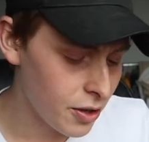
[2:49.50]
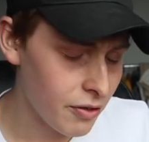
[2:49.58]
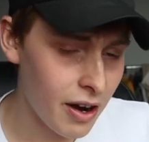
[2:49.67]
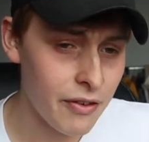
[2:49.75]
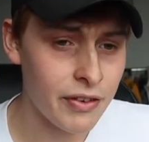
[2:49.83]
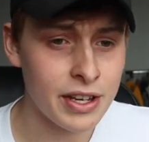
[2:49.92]
Do the
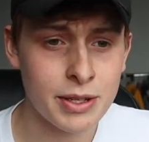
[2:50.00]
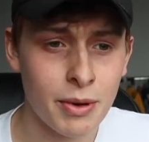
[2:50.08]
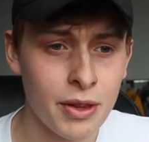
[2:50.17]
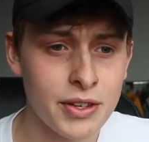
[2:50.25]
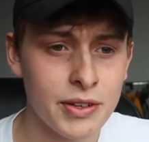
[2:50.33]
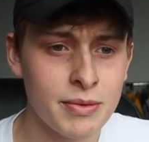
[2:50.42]
Right Thing is one
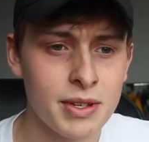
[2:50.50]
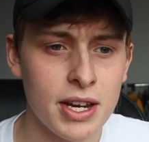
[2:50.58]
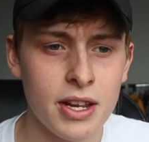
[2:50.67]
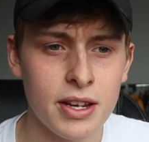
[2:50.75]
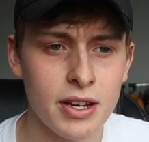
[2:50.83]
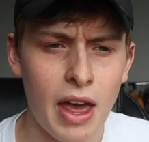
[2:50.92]
of those films
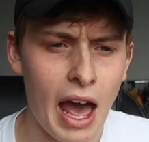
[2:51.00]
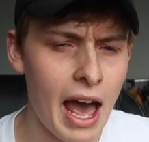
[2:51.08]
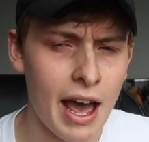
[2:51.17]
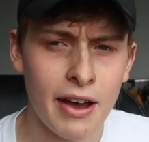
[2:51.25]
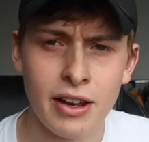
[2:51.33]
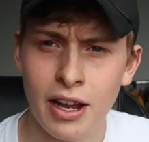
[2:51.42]
that
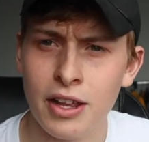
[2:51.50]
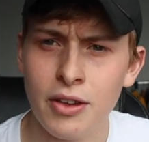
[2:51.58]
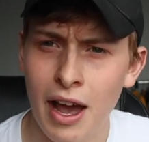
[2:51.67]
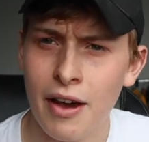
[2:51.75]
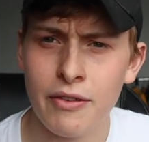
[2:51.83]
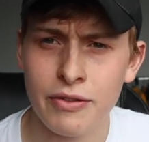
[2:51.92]

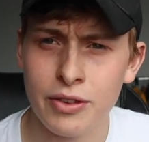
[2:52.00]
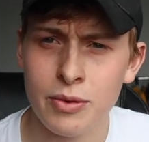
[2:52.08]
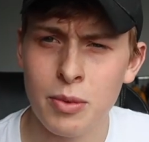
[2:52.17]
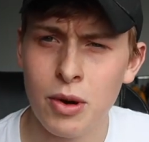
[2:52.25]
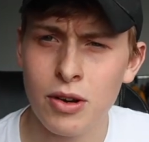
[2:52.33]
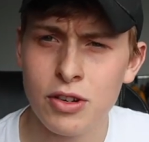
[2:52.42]
you have to
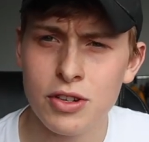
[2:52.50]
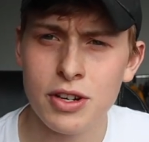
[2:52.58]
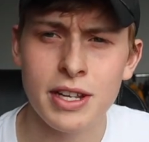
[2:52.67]
watch.